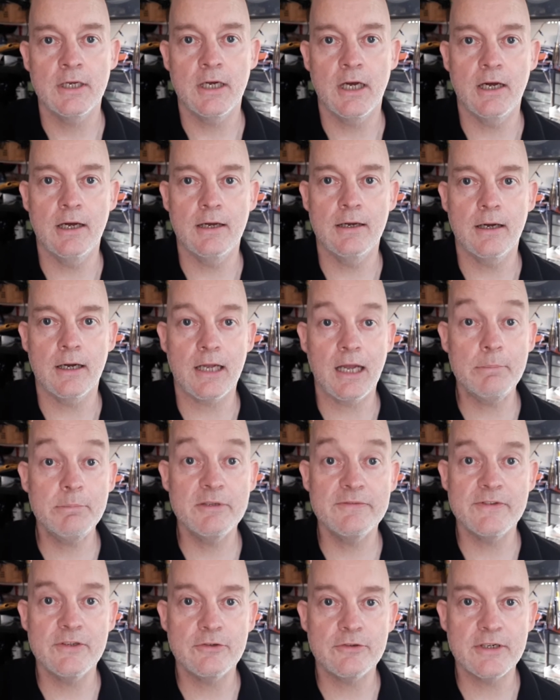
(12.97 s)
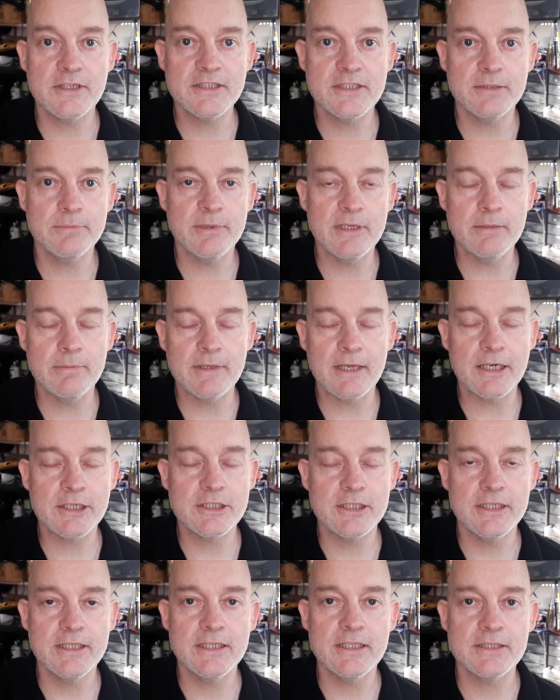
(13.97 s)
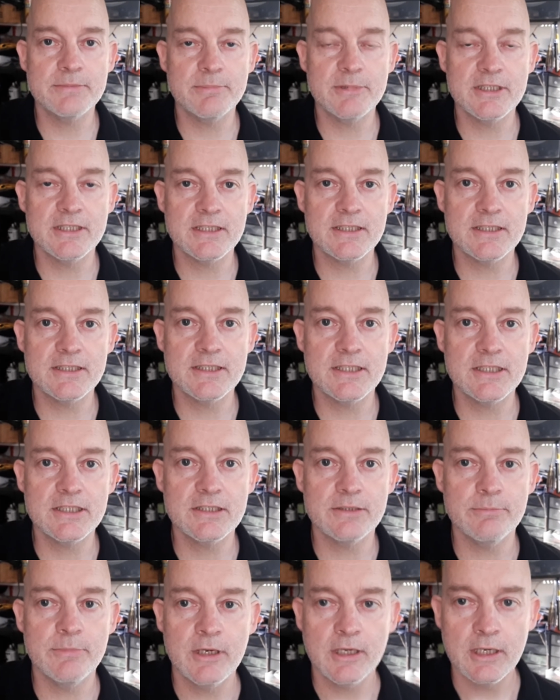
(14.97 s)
a couple of interested people actually in this particular system.